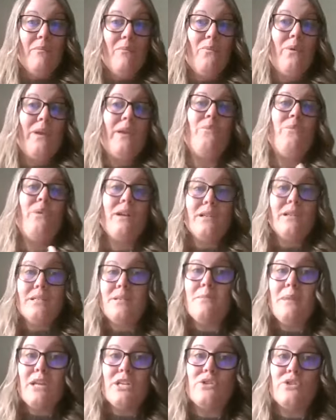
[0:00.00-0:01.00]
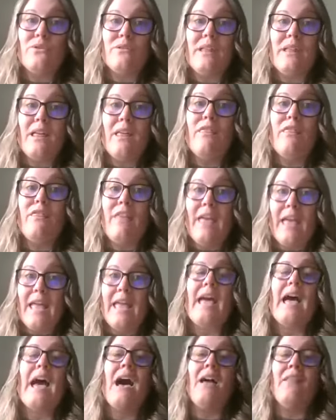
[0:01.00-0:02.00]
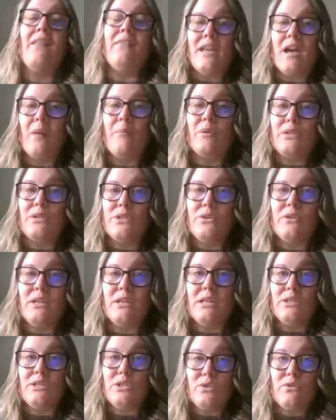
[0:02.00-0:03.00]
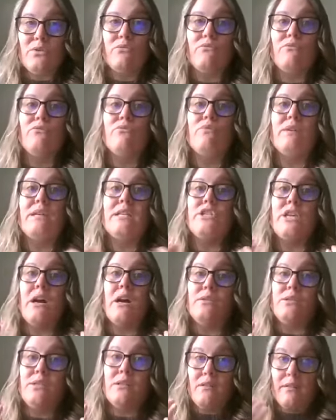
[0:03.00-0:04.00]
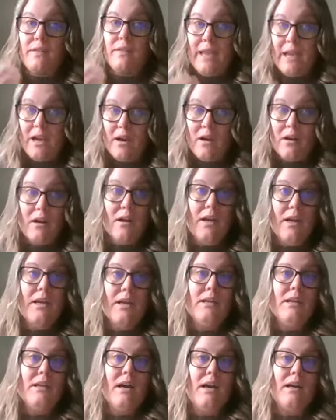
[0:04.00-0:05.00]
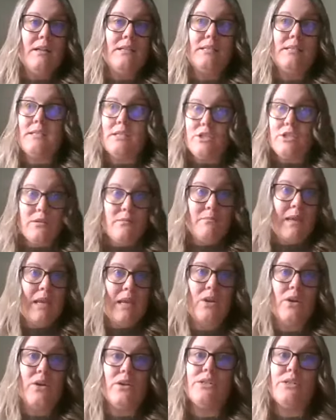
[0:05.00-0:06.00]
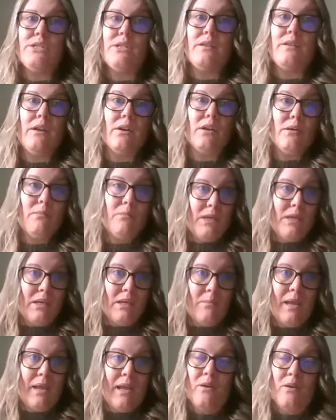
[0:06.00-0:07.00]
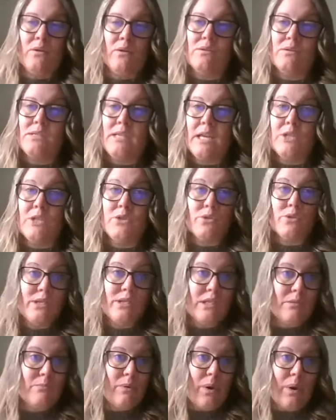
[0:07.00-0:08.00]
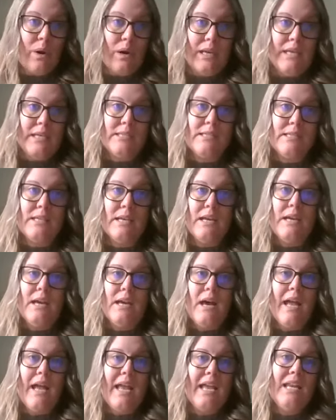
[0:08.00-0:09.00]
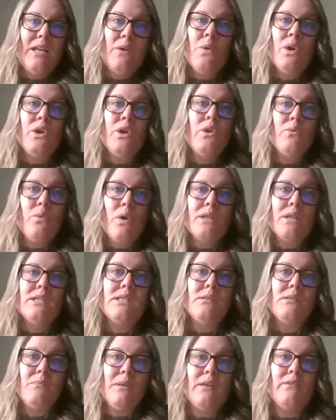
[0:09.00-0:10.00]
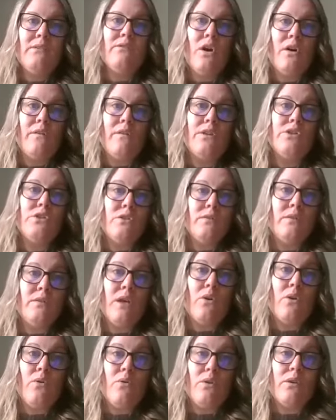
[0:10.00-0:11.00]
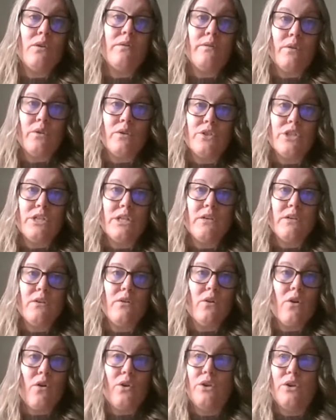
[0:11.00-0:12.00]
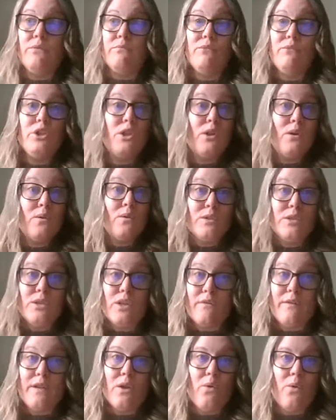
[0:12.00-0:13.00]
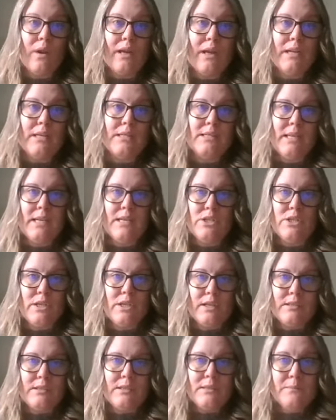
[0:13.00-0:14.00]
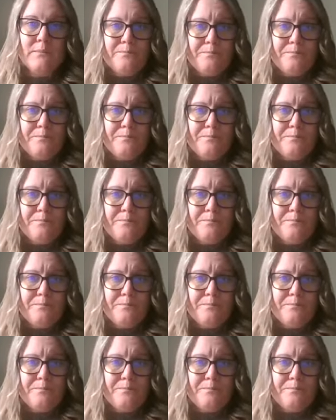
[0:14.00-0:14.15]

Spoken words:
we wanted to make sure that they had the opportunity to reach out to their decision makers, to their community panels, interested parties, anyone who wants to be involved in juvenile court diversion or youth serving organizations.